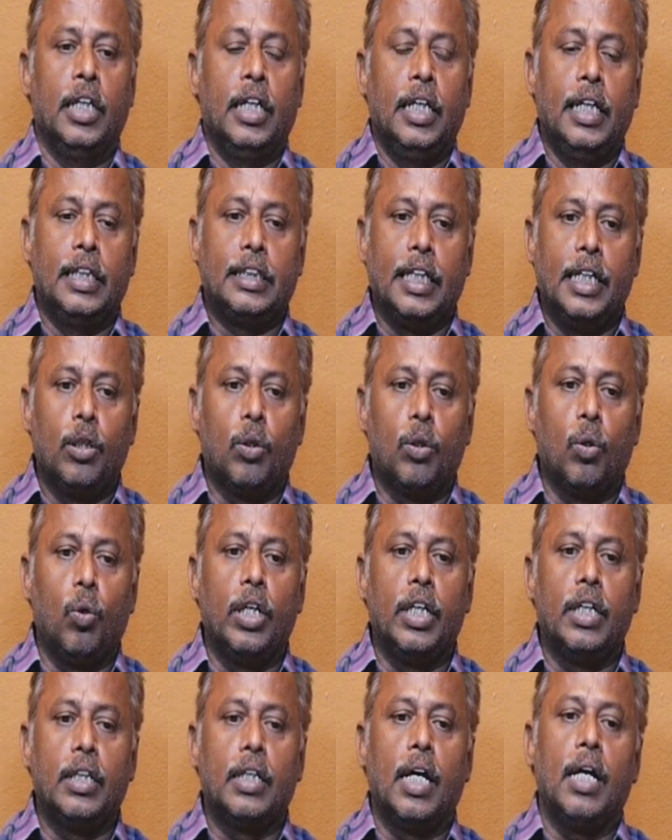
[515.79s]
It's
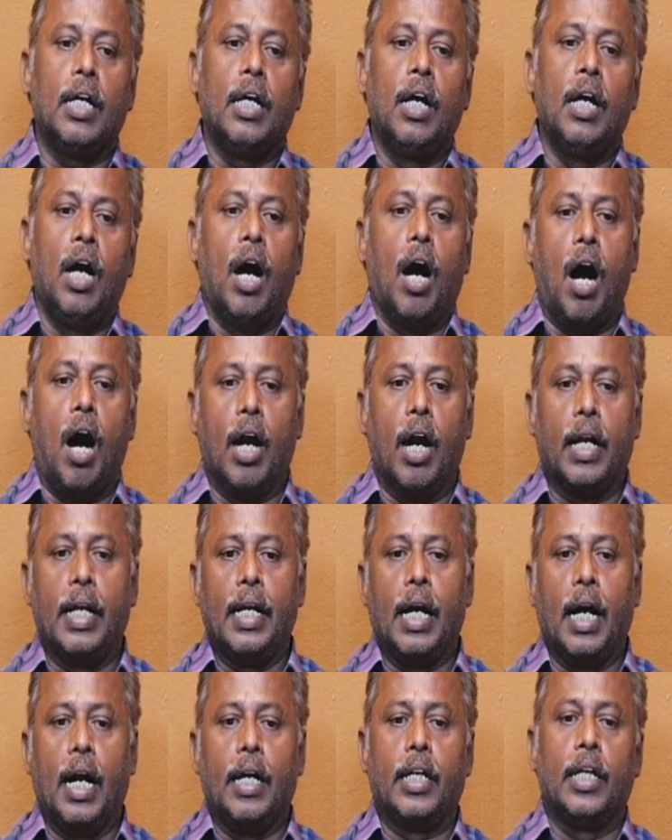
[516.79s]
including the
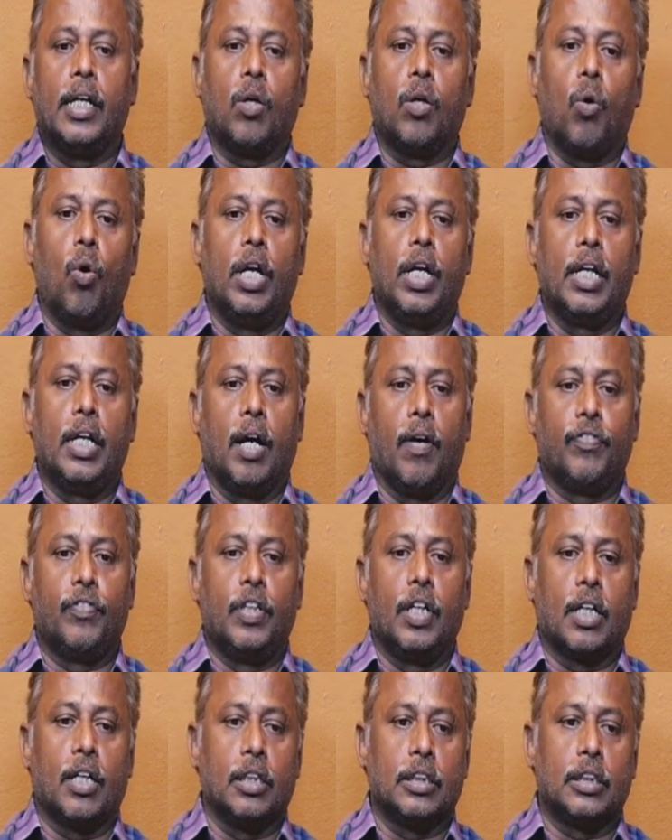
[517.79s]
ordering and holding of
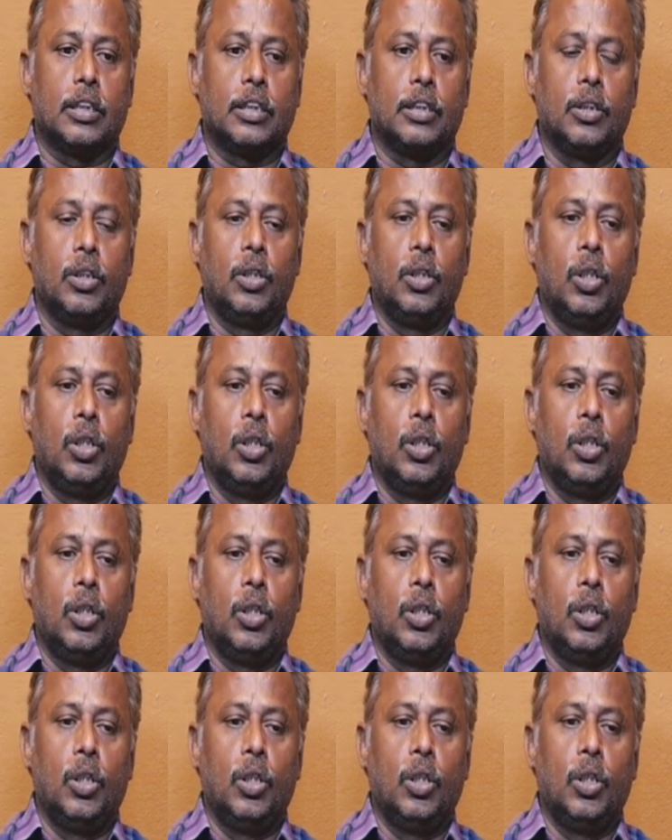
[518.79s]
the cost.